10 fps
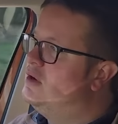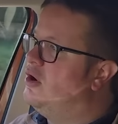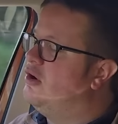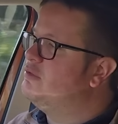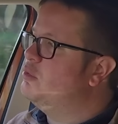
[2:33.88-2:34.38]

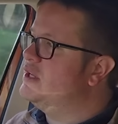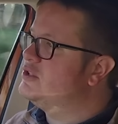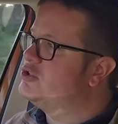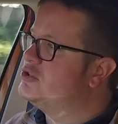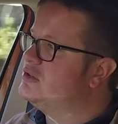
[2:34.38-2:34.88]
of
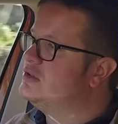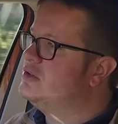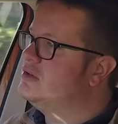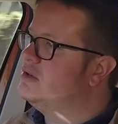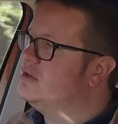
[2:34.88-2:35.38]
which,
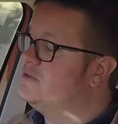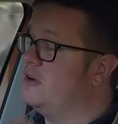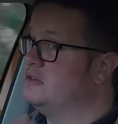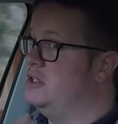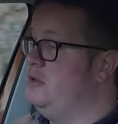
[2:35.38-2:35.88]
as
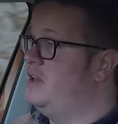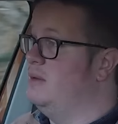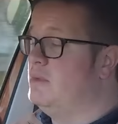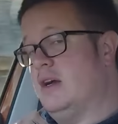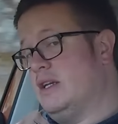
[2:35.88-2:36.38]
far as the
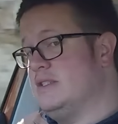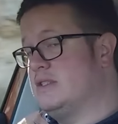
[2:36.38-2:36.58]
UK market is